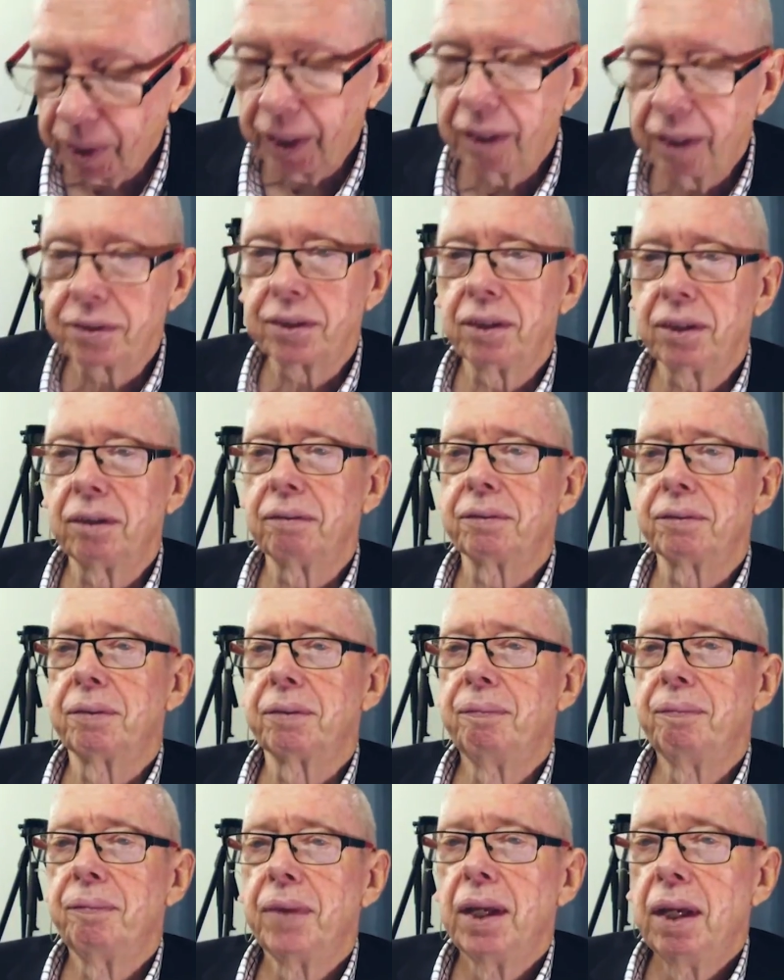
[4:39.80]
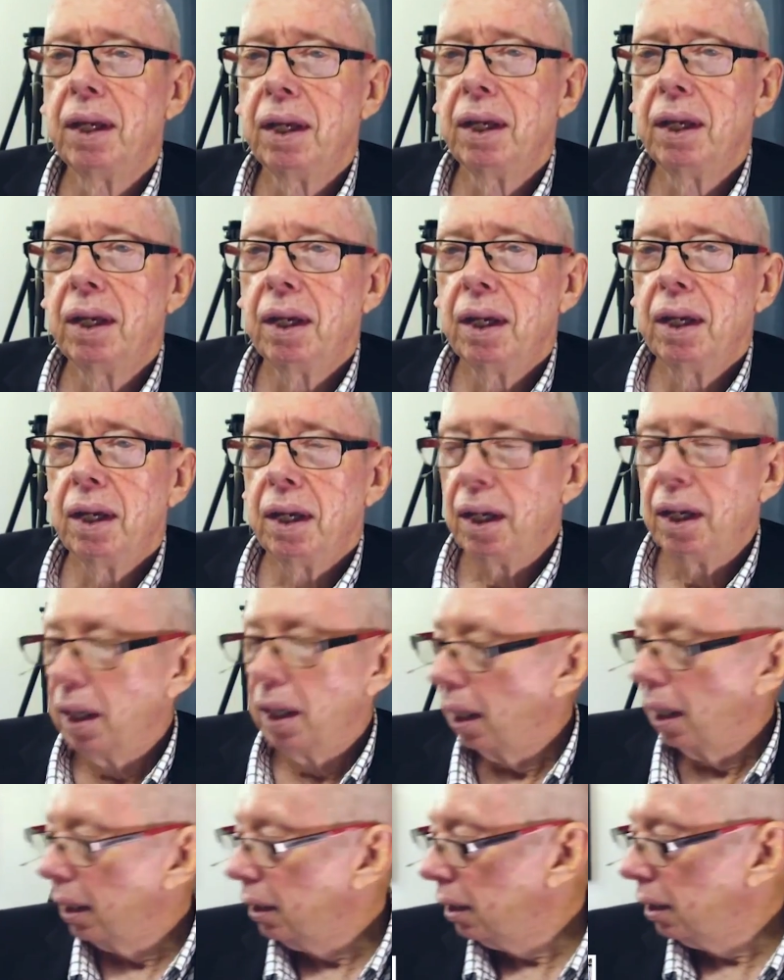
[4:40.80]
ourselves.
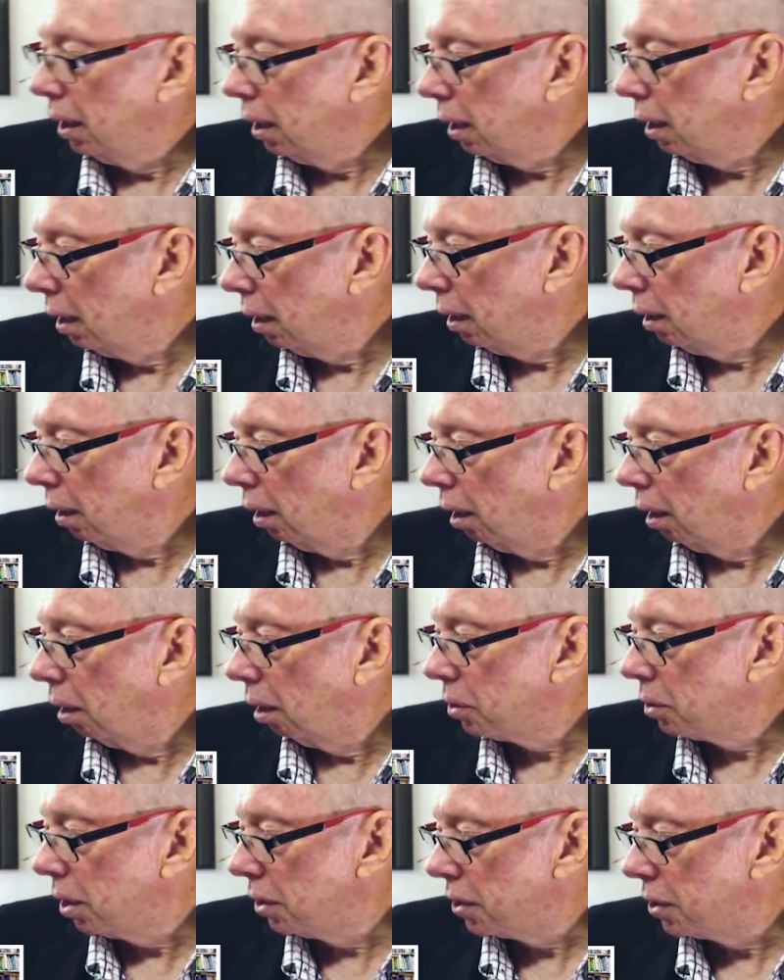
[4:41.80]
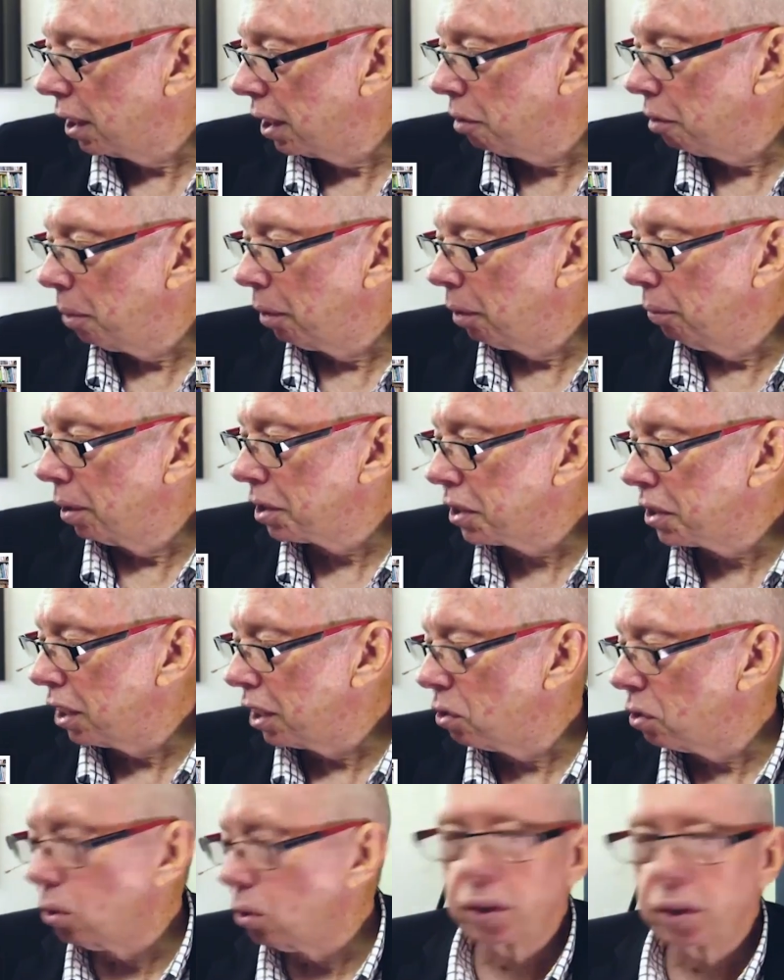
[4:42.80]
Hey, I was going to tell you about Real Estate
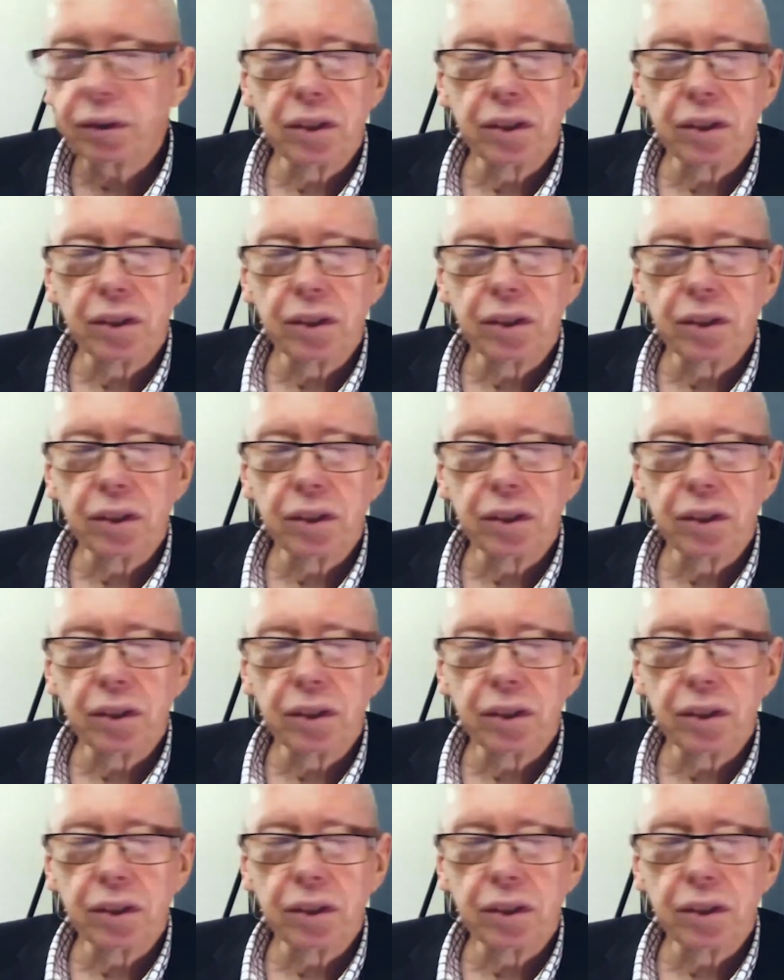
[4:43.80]
Talk.